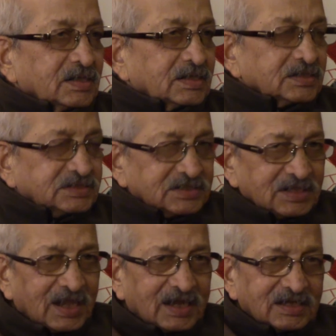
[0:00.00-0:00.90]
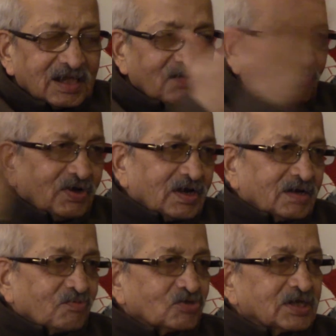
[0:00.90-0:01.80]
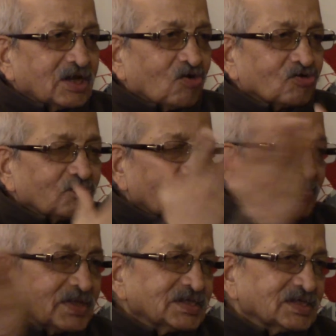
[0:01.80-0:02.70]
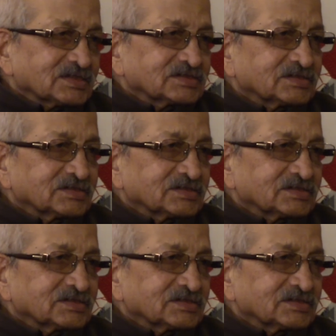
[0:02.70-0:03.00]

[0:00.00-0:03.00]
See the entire world project out of your presence.